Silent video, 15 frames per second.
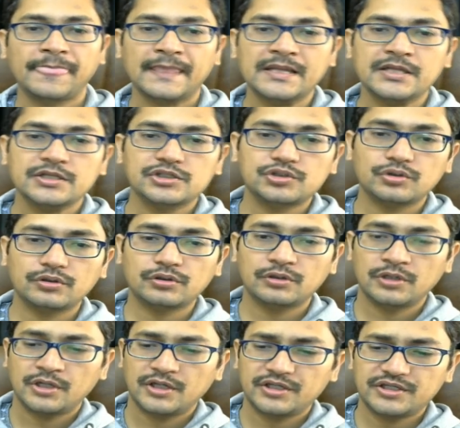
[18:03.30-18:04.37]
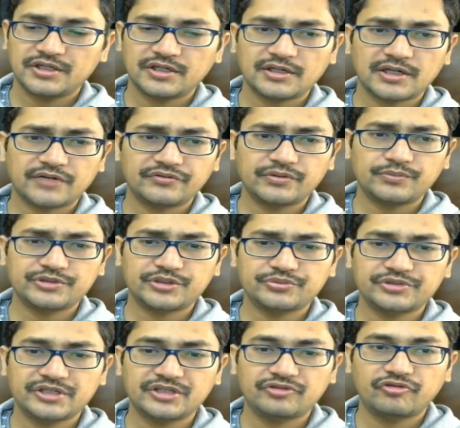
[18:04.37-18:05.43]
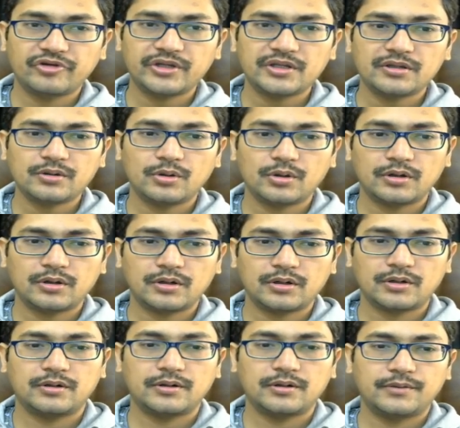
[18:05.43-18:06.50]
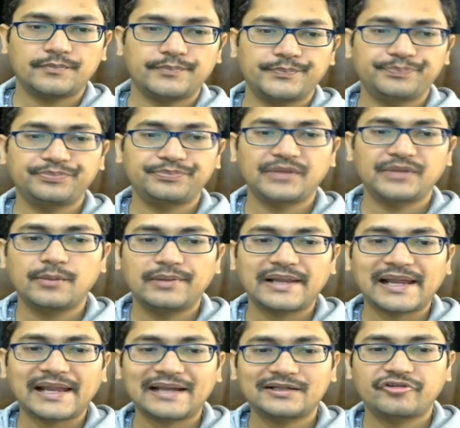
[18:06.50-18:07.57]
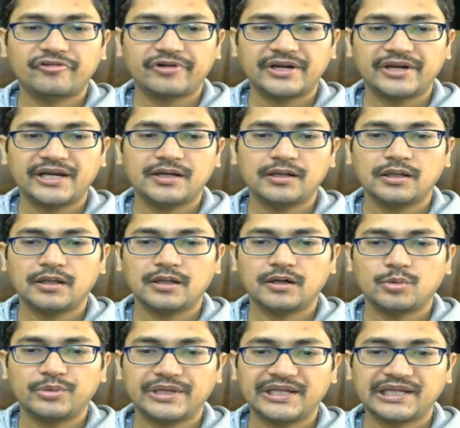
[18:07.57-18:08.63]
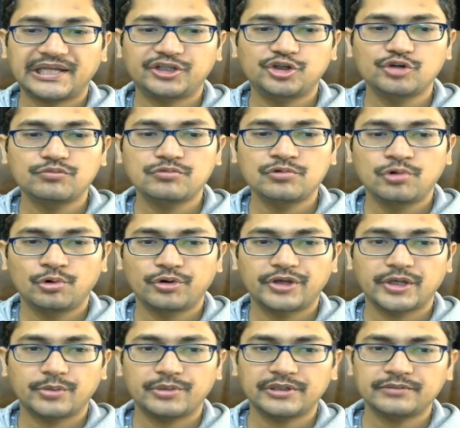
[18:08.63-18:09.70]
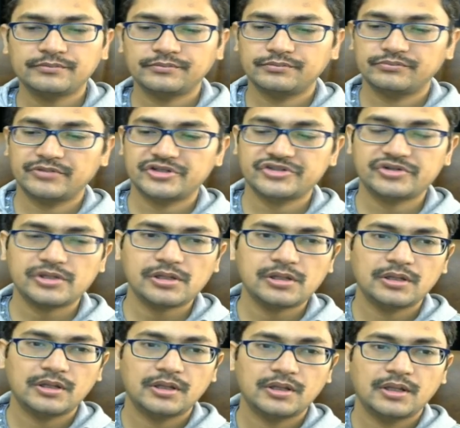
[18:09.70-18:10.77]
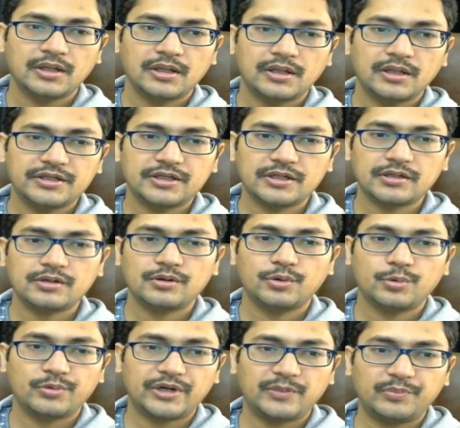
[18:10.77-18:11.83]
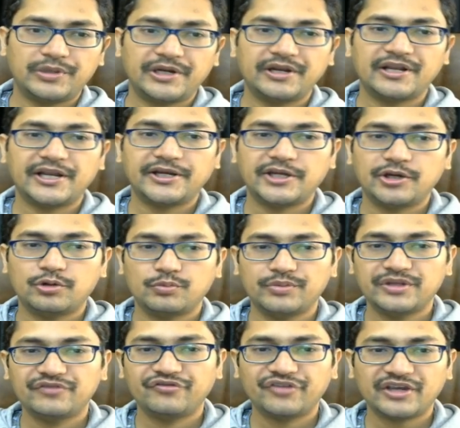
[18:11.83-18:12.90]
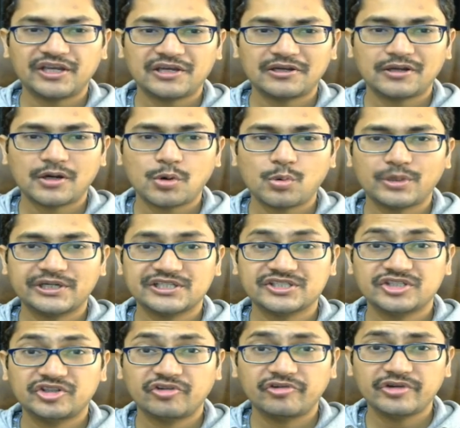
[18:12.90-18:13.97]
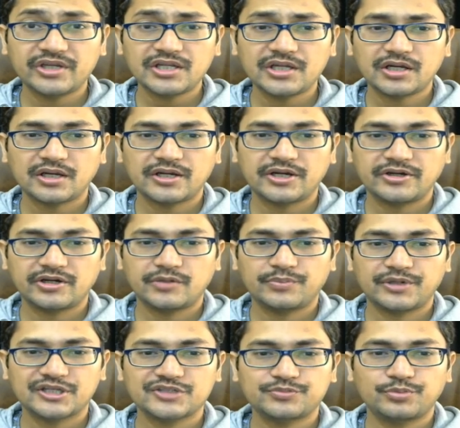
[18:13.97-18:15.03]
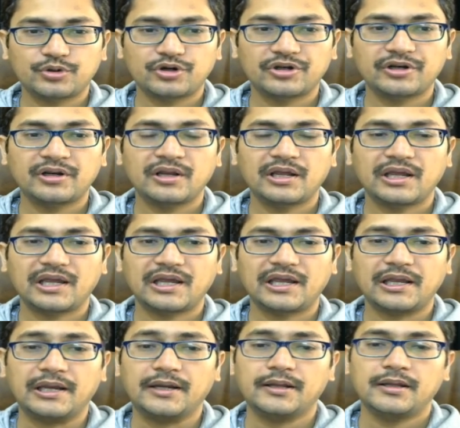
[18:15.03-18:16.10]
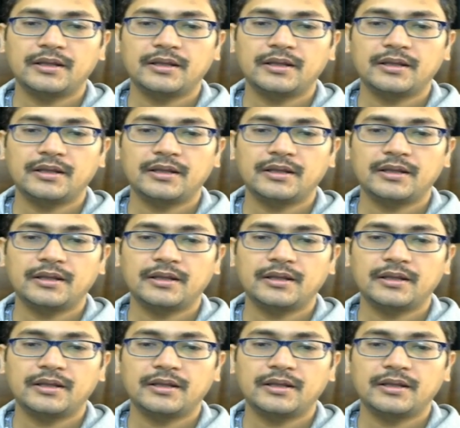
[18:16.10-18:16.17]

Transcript: So here after bishop c3, black tried very active move rook a1, but still here white played knight into b5. Now white has three connected pass pawn, and